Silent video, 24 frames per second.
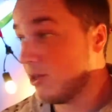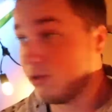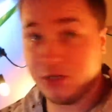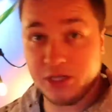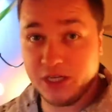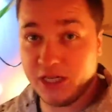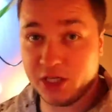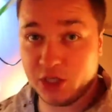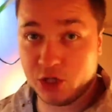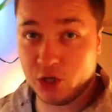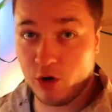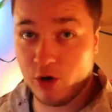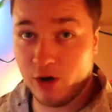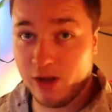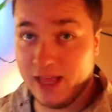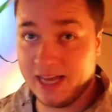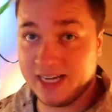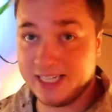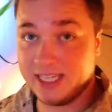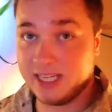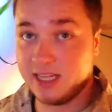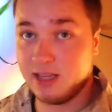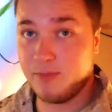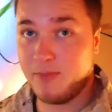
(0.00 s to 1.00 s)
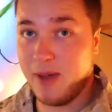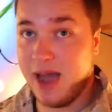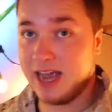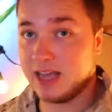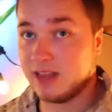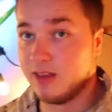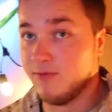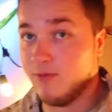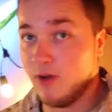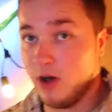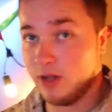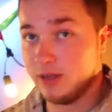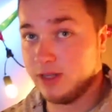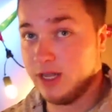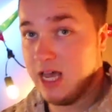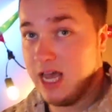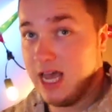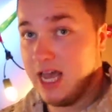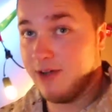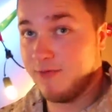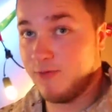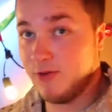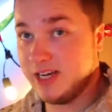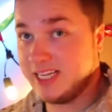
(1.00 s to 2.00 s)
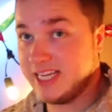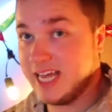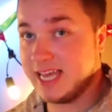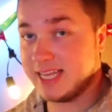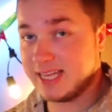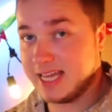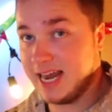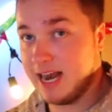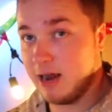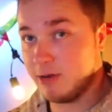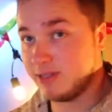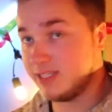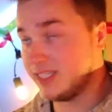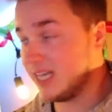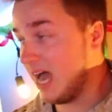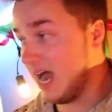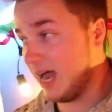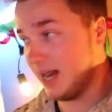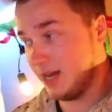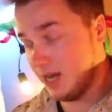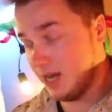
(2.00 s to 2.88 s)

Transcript: There's an external exit in the back of the vault. If we take that outside,